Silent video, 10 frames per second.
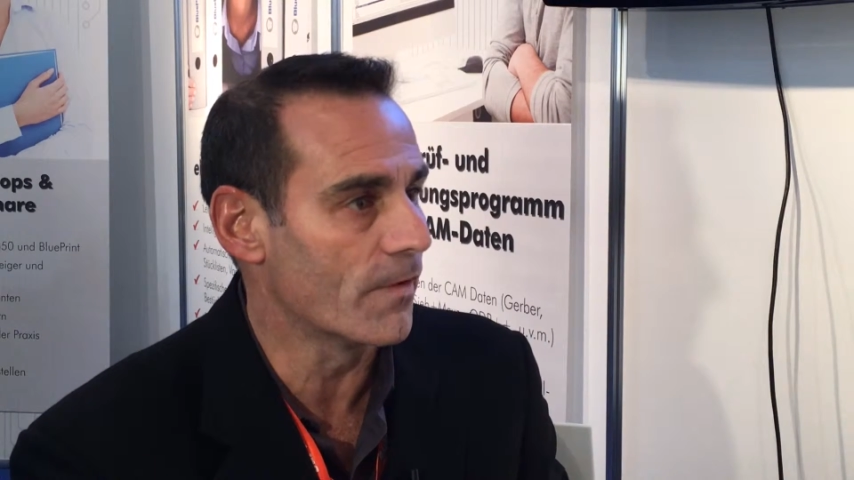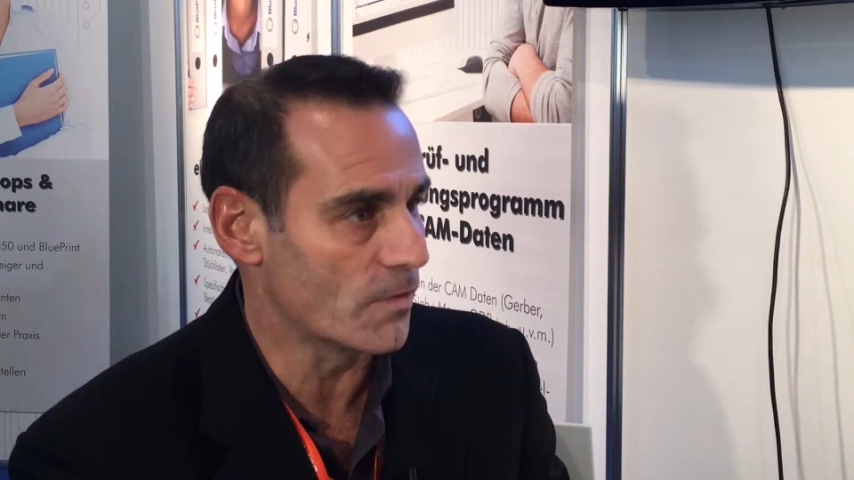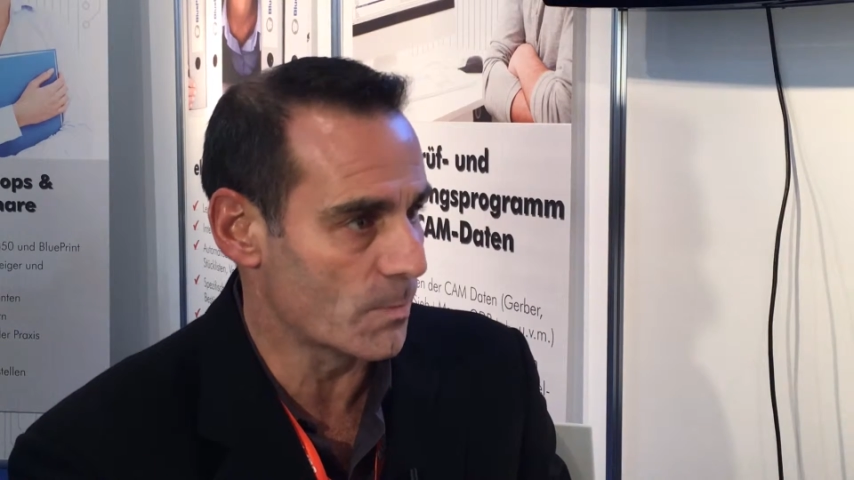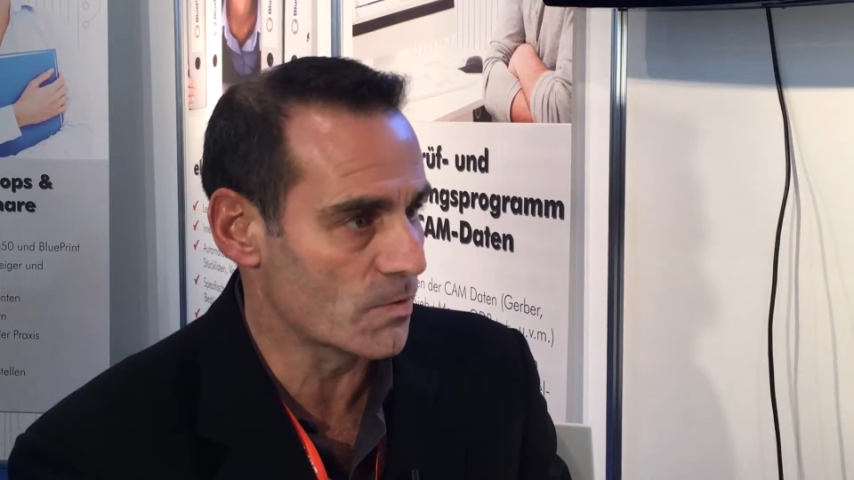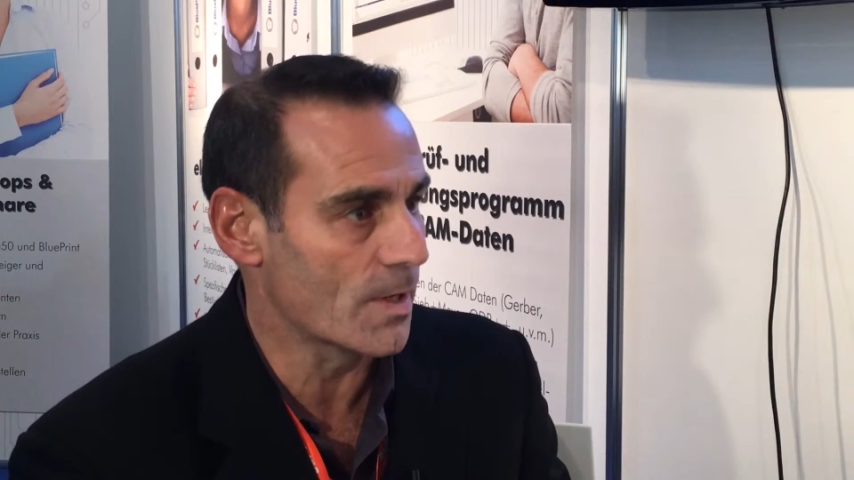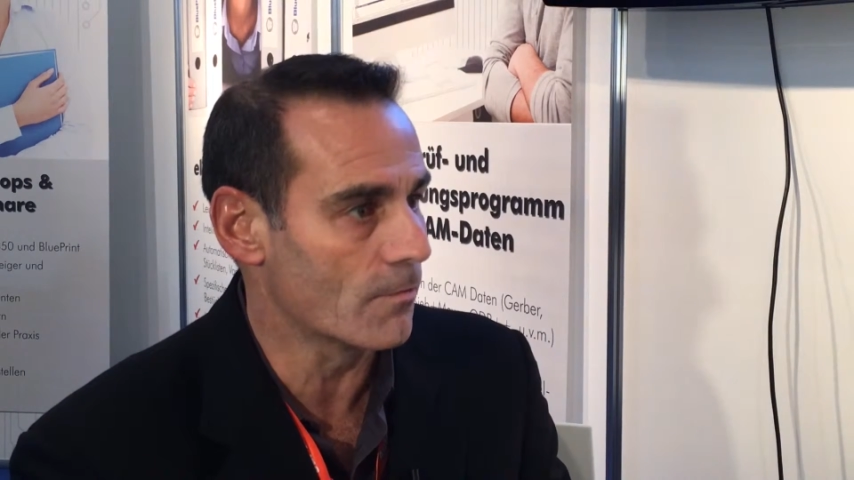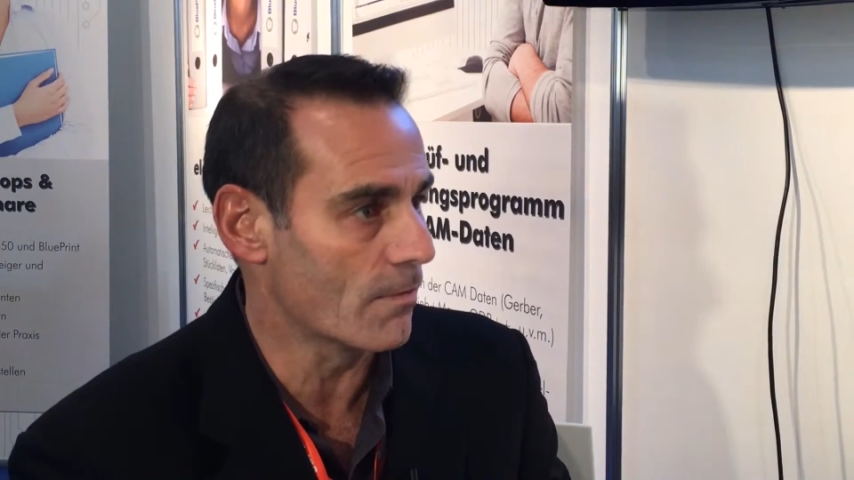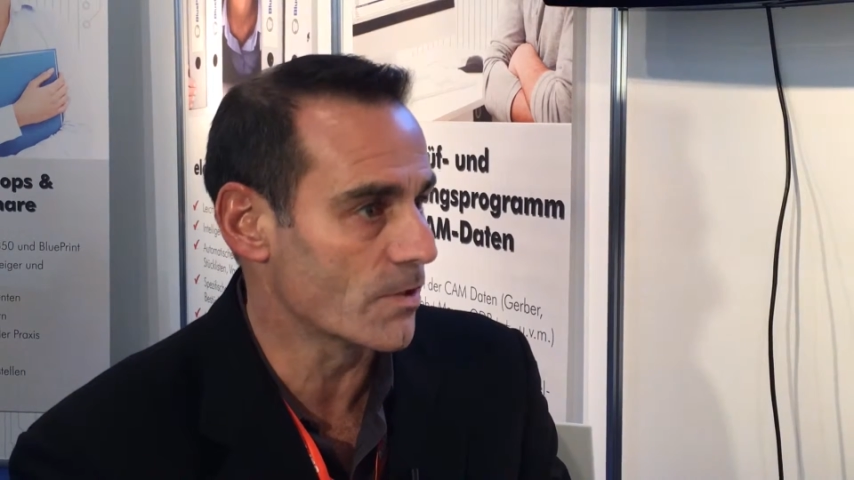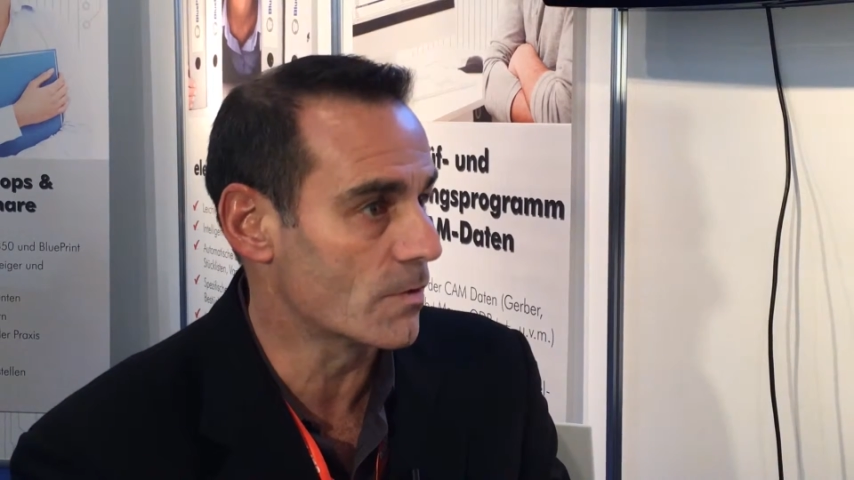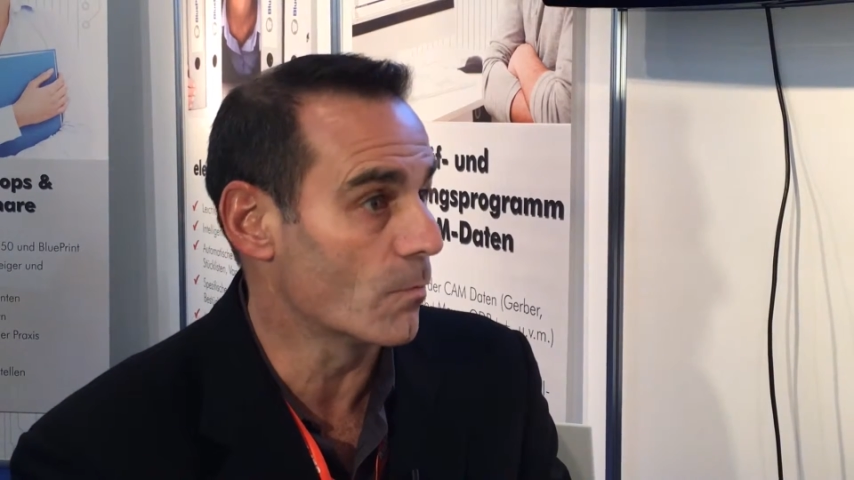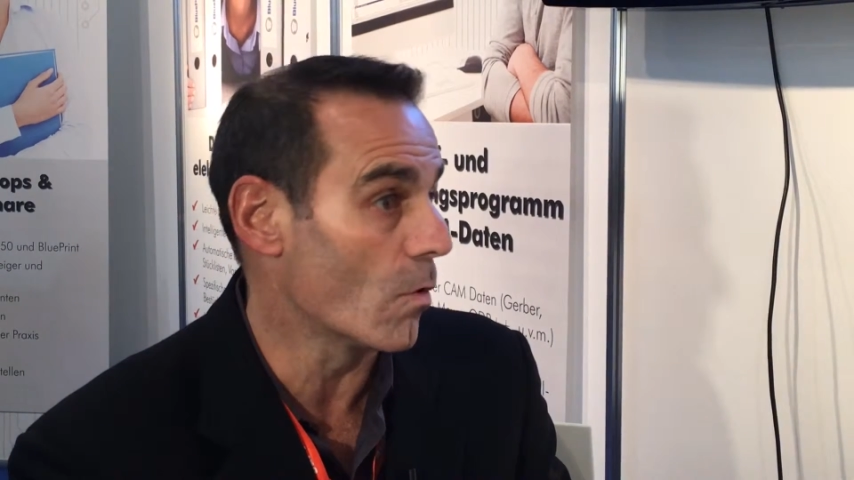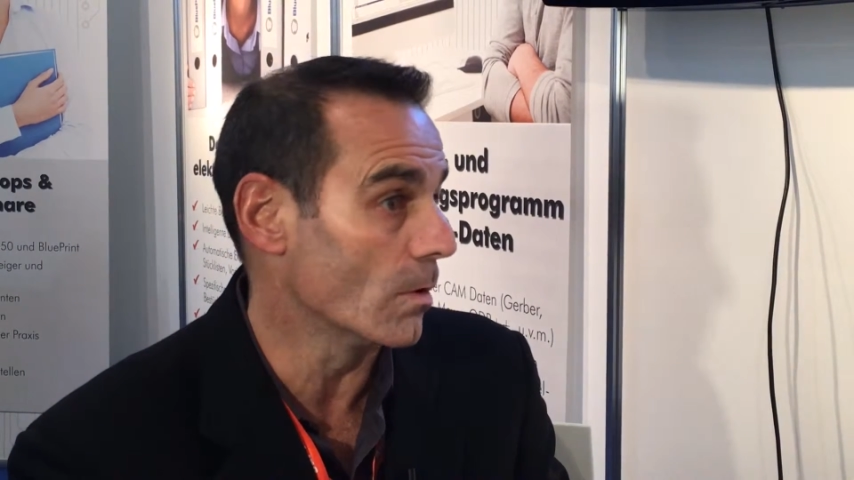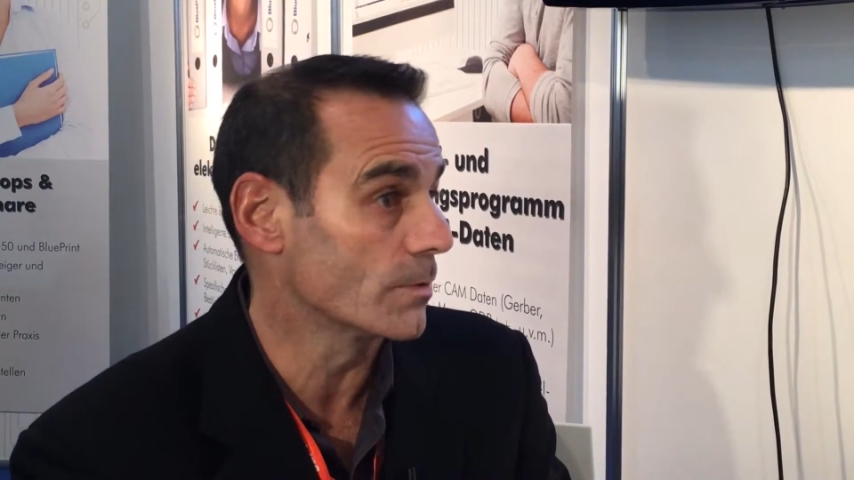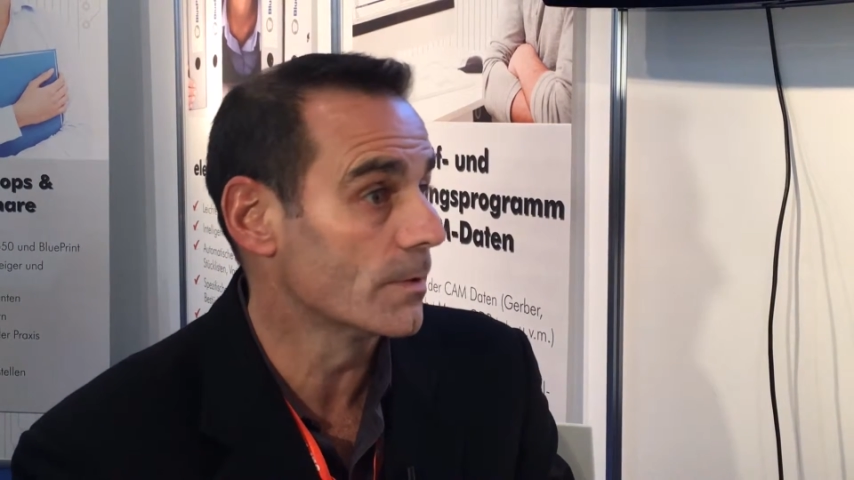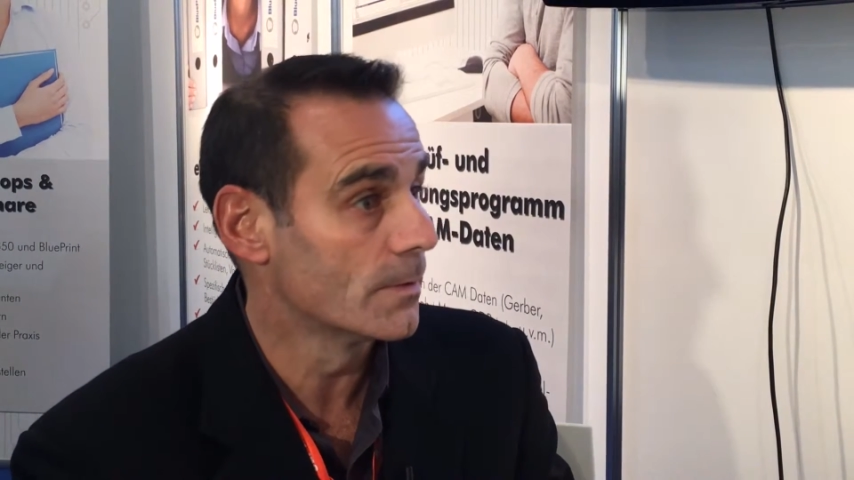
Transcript: 50% rest of the world.